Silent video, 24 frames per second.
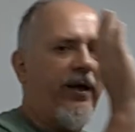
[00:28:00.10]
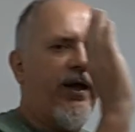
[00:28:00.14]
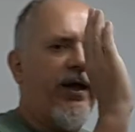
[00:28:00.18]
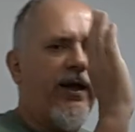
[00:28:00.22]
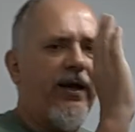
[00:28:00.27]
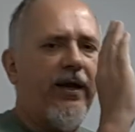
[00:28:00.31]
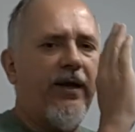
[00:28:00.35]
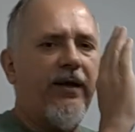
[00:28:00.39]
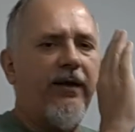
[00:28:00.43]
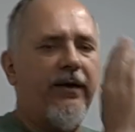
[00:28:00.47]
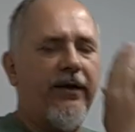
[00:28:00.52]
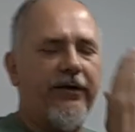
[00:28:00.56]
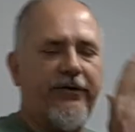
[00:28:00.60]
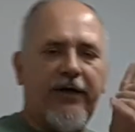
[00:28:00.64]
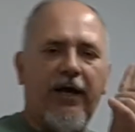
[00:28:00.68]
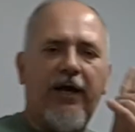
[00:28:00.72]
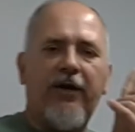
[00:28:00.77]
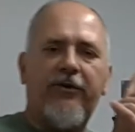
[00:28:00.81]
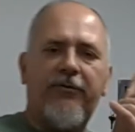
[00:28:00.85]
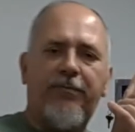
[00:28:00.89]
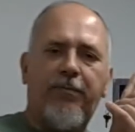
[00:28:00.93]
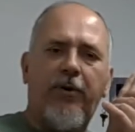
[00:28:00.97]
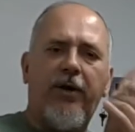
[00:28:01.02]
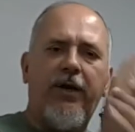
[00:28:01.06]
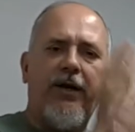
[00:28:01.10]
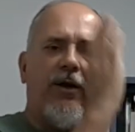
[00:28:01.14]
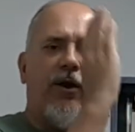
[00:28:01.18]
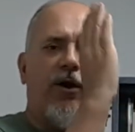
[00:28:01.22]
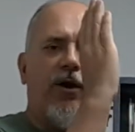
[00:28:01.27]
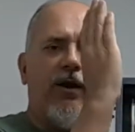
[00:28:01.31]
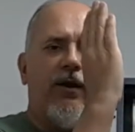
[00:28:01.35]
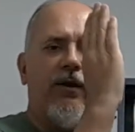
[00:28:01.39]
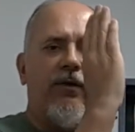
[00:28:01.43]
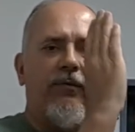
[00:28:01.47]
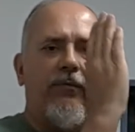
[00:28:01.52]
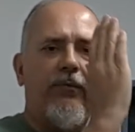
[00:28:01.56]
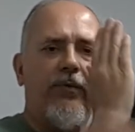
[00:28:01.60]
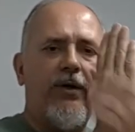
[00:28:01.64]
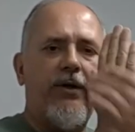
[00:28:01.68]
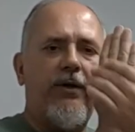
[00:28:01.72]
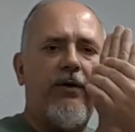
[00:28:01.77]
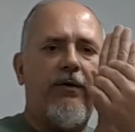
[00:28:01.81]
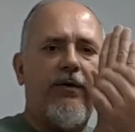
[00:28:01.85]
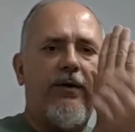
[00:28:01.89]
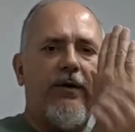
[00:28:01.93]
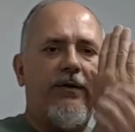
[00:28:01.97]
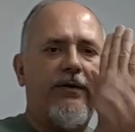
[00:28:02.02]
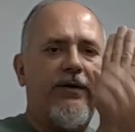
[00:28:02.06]
hit it, it's got a spring on
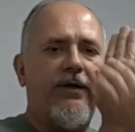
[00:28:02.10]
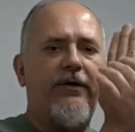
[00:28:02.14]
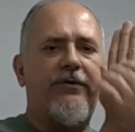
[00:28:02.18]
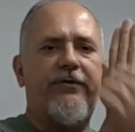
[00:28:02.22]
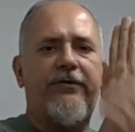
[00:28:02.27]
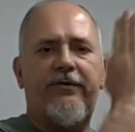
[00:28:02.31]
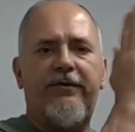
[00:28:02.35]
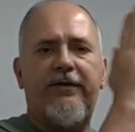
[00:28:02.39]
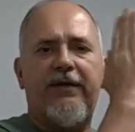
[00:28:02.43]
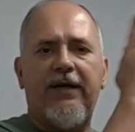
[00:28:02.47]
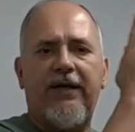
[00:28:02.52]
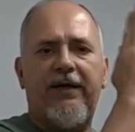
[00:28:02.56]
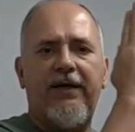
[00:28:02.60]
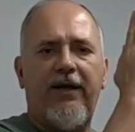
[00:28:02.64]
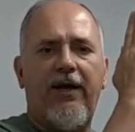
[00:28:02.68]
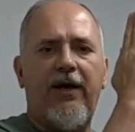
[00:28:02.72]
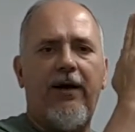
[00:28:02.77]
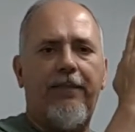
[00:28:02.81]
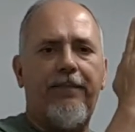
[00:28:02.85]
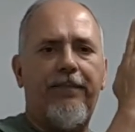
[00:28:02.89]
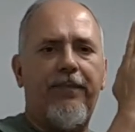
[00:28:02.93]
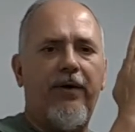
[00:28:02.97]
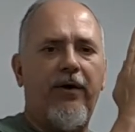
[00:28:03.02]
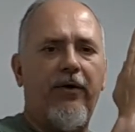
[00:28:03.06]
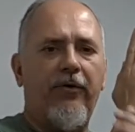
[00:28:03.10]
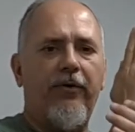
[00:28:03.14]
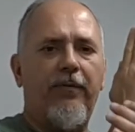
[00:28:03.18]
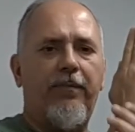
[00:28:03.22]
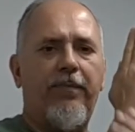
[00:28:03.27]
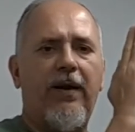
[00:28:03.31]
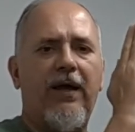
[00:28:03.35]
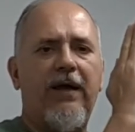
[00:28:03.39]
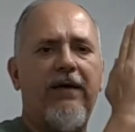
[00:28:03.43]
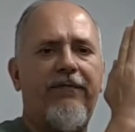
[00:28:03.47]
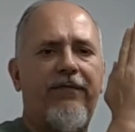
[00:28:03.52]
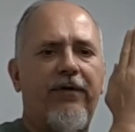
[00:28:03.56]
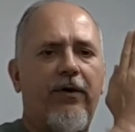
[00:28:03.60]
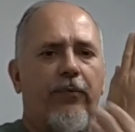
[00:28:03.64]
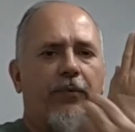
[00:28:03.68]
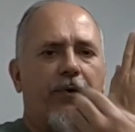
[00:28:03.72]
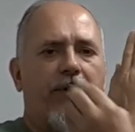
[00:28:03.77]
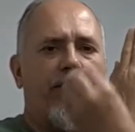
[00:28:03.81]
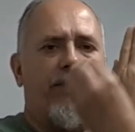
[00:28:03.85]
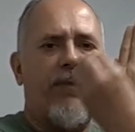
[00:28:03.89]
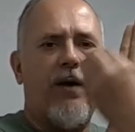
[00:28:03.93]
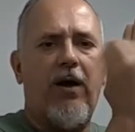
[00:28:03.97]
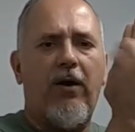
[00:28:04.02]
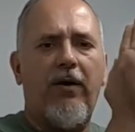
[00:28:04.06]
it. This sticking up on the playfield,
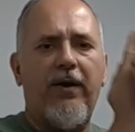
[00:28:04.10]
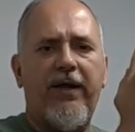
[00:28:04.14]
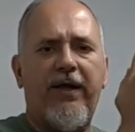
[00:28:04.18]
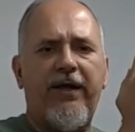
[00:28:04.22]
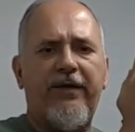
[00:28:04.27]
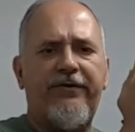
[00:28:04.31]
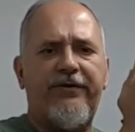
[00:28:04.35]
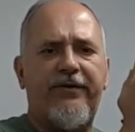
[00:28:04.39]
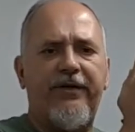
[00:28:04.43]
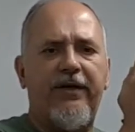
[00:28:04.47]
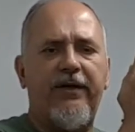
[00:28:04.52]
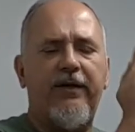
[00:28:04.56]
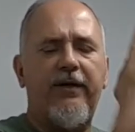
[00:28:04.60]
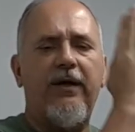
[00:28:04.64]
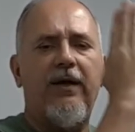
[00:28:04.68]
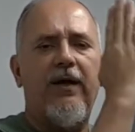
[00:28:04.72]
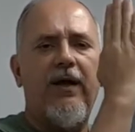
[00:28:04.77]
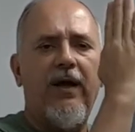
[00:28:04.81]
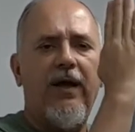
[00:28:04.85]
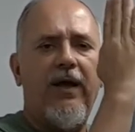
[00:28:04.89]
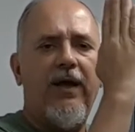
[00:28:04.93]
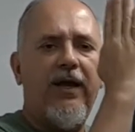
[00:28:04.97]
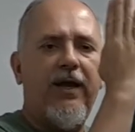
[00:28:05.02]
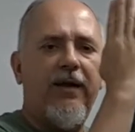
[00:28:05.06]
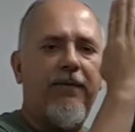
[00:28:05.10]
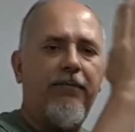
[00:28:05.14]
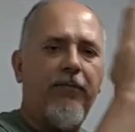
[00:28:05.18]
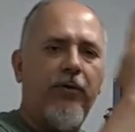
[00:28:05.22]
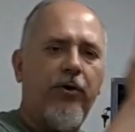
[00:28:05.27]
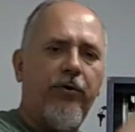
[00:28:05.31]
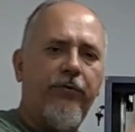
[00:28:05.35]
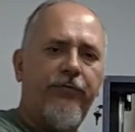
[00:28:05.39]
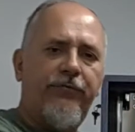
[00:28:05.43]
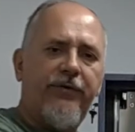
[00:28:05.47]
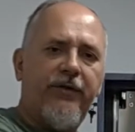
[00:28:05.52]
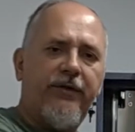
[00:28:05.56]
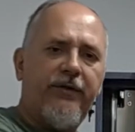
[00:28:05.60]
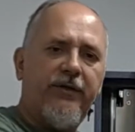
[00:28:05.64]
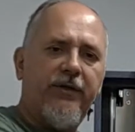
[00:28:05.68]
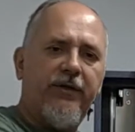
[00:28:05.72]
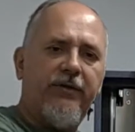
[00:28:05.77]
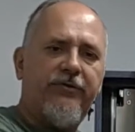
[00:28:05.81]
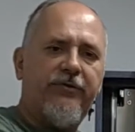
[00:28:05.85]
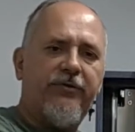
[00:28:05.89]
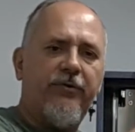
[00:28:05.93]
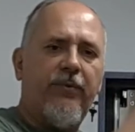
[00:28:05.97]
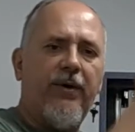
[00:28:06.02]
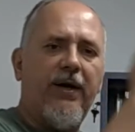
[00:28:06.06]
when the ball hits it, it moves it
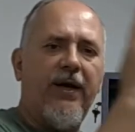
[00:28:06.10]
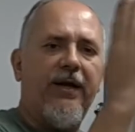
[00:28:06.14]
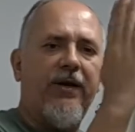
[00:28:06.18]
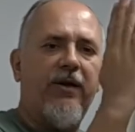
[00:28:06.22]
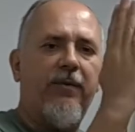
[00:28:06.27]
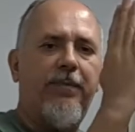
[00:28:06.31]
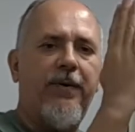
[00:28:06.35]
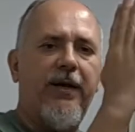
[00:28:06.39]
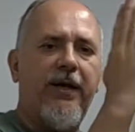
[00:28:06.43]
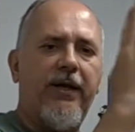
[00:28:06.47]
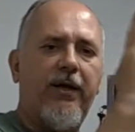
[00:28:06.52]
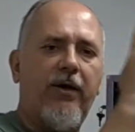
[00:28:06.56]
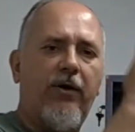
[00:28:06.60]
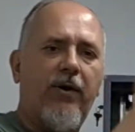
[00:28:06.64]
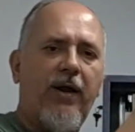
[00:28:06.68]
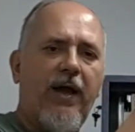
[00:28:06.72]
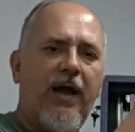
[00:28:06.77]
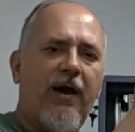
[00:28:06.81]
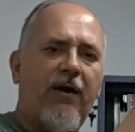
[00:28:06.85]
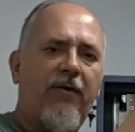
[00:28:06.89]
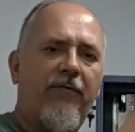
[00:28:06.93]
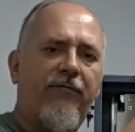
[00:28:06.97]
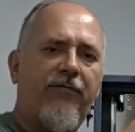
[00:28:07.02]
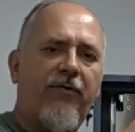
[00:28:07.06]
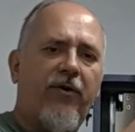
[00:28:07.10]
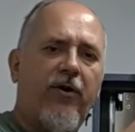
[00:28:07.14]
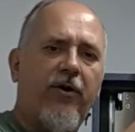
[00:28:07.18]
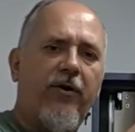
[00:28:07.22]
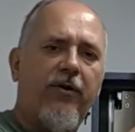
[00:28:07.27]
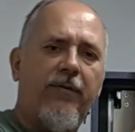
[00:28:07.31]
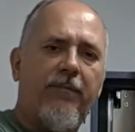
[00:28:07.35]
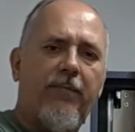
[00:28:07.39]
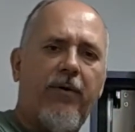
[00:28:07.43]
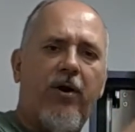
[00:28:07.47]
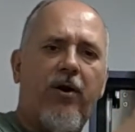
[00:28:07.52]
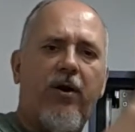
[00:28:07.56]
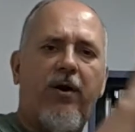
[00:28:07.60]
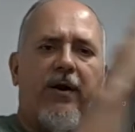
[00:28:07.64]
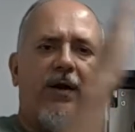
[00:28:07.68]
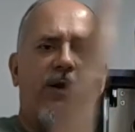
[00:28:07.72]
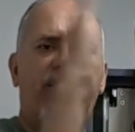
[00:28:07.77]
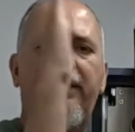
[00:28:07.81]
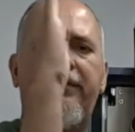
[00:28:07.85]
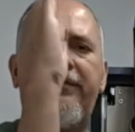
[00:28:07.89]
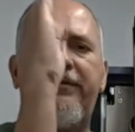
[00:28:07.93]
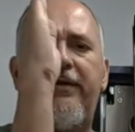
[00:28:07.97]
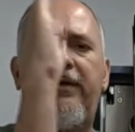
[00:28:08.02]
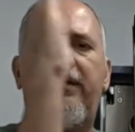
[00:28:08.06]
this way, depending on how far the bar
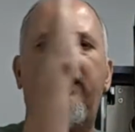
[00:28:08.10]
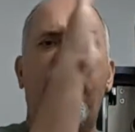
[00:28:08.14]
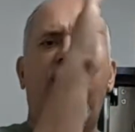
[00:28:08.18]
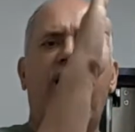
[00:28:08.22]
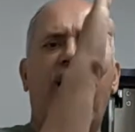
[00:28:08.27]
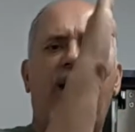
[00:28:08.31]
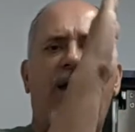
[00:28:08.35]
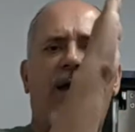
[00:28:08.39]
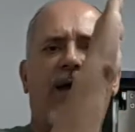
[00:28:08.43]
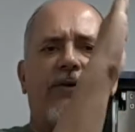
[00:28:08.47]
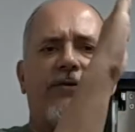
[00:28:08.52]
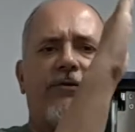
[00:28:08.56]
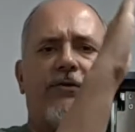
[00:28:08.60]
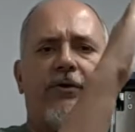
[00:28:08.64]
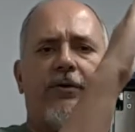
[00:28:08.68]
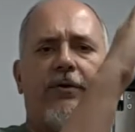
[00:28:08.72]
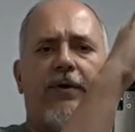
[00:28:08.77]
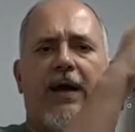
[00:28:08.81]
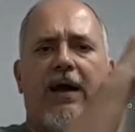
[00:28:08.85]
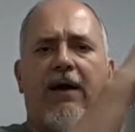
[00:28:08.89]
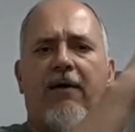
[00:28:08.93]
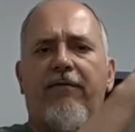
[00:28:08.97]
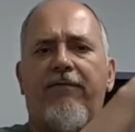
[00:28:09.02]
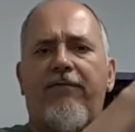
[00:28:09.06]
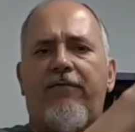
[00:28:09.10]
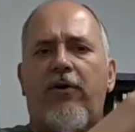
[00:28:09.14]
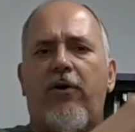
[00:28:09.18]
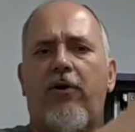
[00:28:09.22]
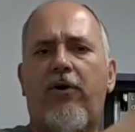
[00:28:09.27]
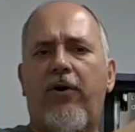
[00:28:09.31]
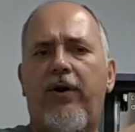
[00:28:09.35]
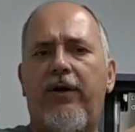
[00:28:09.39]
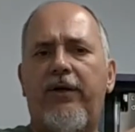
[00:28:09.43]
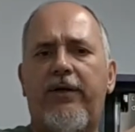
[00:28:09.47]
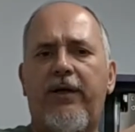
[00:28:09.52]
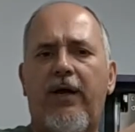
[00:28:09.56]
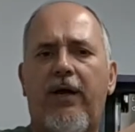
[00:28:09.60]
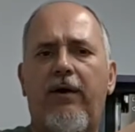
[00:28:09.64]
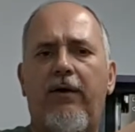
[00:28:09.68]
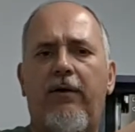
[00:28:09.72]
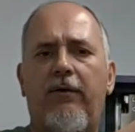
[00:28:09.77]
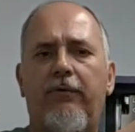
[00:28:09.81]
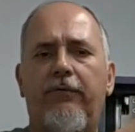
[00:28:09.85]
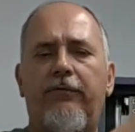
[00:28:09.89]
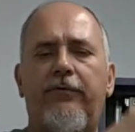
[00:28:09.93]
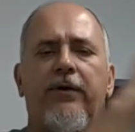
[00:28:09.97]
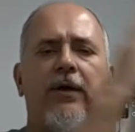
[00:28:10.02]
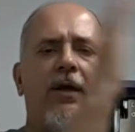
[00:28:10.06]
hits it as to how far it
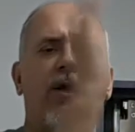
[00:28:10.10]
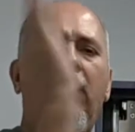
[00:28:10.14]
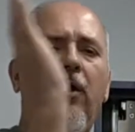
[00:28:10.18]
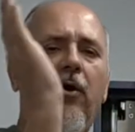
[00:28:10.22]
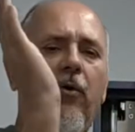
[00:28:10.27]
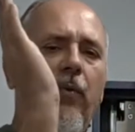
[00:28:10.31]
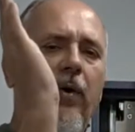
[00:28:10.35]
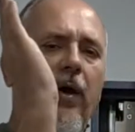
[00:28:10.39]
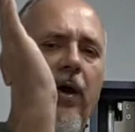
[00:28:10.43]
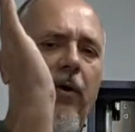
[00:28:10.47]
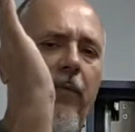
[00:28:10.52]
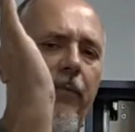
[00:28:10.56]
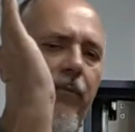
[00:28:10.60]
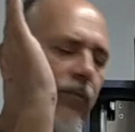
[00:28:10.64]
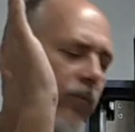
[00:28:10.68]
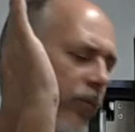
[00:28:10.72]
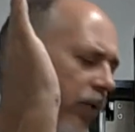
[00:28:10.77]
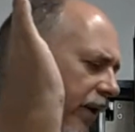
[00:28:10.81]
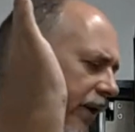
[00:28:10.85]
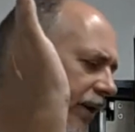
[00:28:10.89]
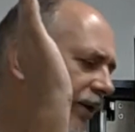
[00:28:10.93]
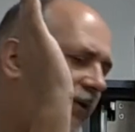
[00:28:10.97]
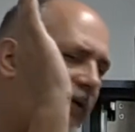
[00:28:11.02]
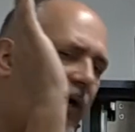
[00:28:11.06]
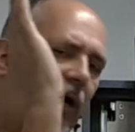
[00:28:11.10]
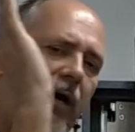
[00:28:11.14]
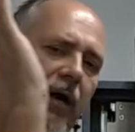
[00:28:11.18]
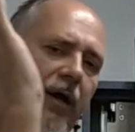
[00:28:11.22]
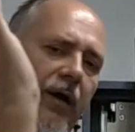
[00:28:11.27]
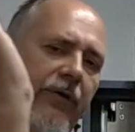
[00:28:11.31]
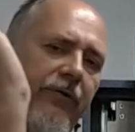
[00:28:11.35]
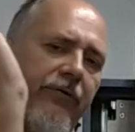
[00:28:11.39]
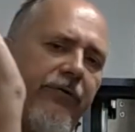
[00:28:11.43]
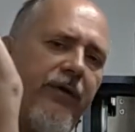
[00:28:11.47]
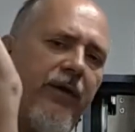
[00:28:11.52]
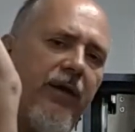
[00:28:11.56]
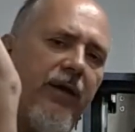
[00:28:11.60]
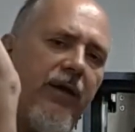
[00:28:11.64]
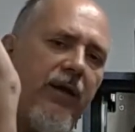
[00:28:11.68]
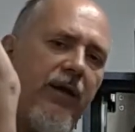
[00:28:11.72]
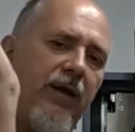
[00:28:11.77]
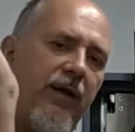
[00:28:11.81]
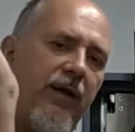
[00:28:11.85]
goes. Well, what it does,